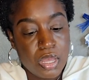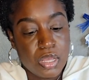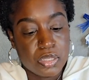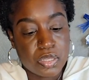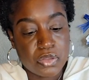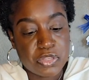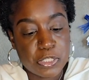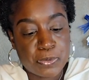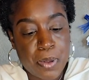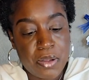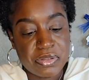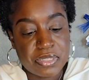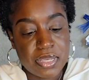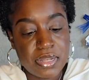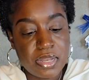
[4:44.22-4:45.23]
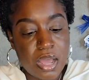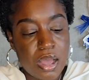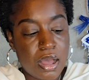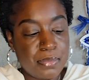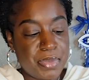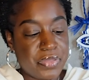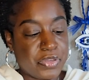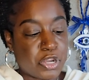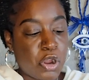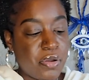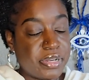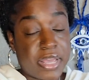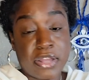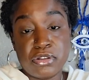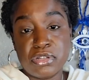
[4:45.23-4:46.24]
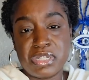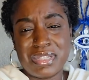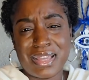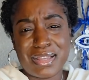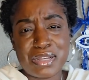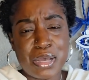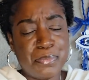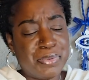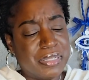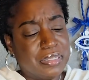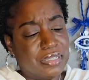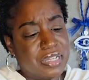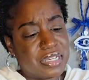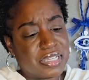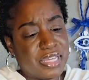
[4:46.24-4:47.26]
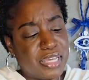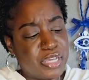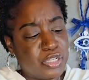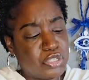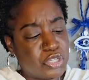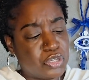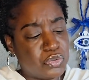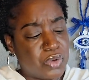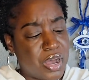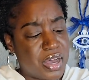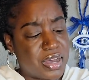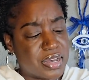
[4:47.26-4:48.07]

So this person, in the current energy, they could be looking to